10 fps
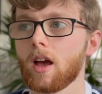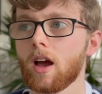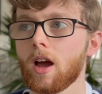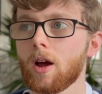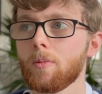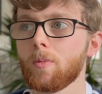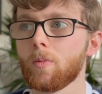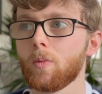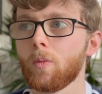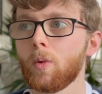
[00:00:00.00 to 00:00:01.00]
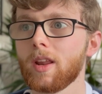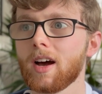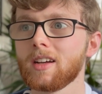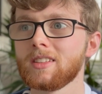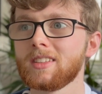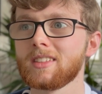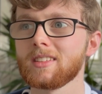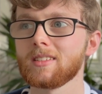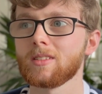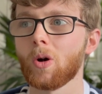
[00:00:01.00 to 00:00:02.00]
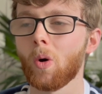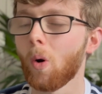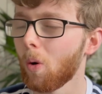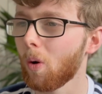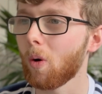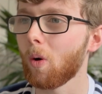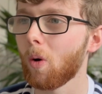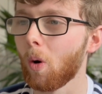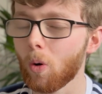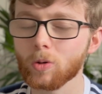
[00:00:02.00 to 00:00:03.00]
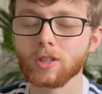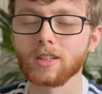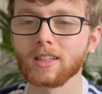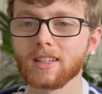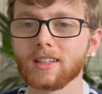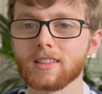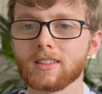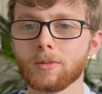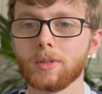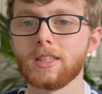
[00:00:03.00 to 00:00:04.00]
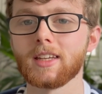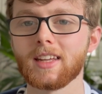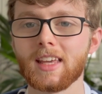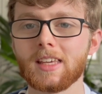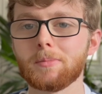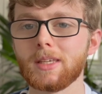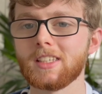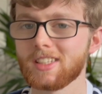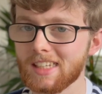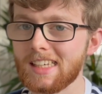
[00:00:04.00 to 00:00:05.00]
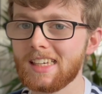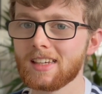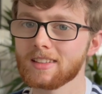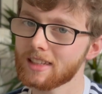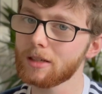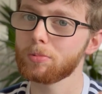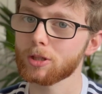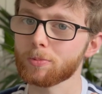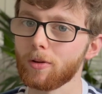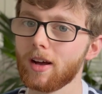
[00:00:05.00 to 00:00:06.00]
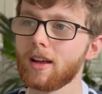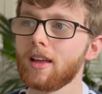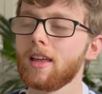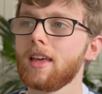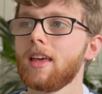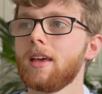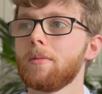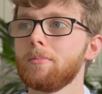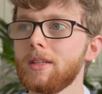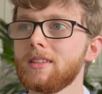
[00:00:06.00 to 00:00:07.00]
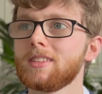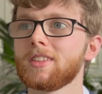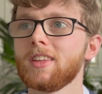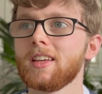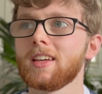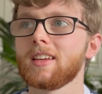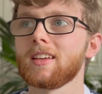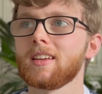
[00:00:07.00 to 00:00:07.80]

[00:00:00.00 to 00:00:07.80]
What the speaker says: Whereas altering it to be an ABC type of split means that